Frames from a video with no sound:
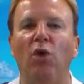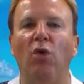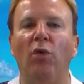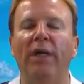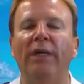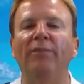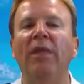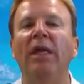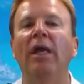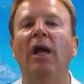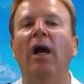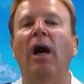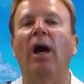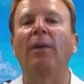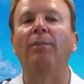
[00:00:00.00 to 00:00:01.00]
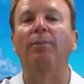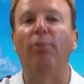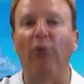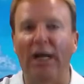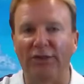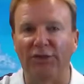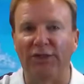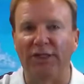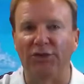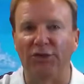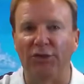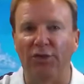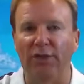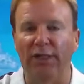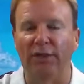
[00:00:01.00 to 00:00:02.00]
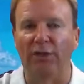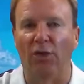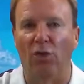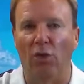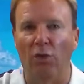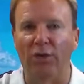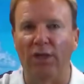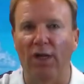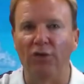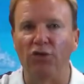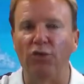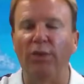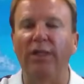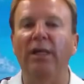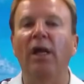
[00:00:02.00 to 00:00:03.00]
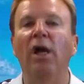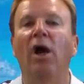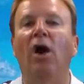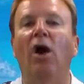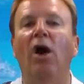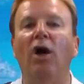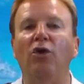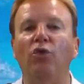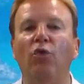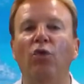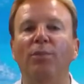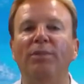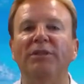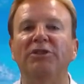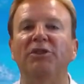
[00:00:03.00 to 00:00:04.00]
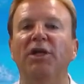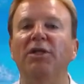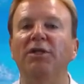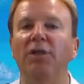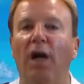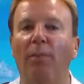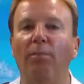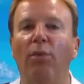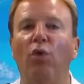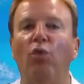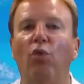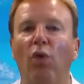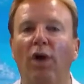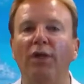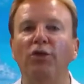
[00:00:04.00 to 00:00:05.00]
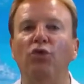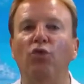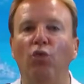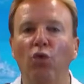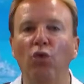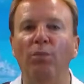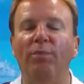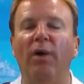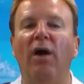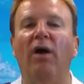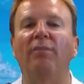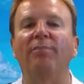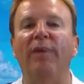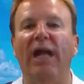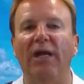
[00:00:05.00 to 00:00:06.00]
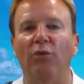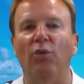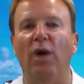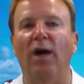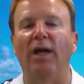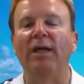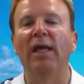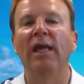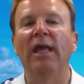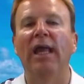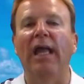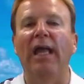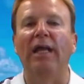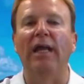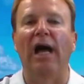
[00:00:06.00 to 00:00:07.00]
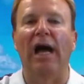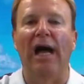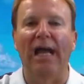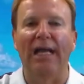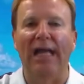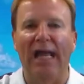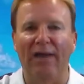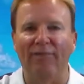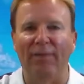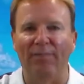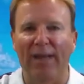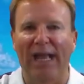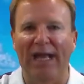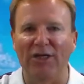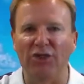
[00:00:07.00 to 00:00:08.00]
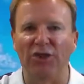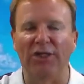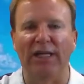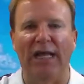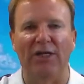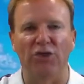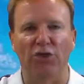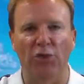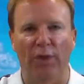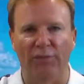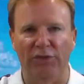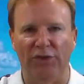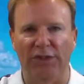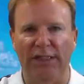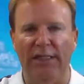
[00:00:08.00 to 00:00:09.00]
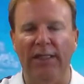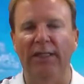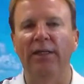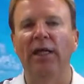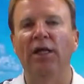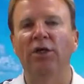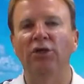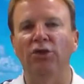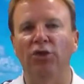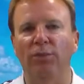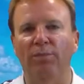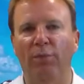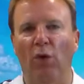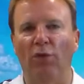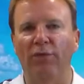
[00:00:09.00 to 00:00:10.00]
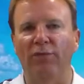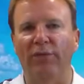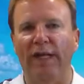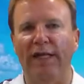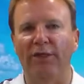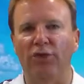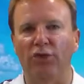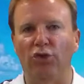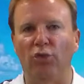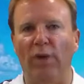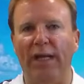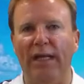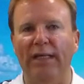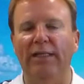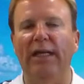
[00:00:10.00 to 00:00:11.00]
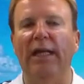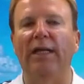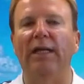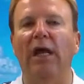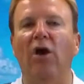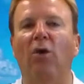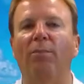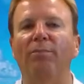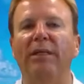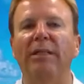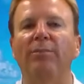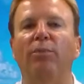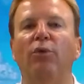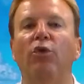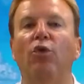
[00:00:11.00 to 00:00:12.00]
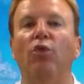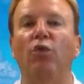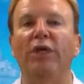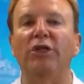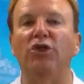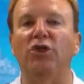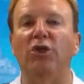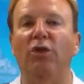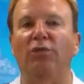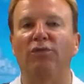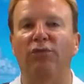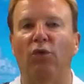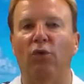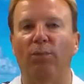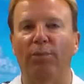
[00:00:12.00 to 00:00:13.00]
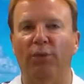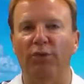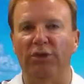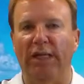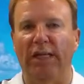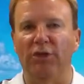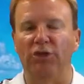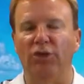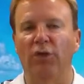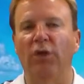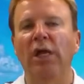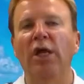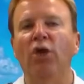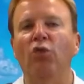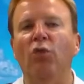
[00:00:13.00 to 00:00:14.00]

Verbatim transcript: growing processor in the whole country. Our group is the #1 group of Payroc, and I have a passion, as you have seen, to motivate, train, and help people to reach their full potential.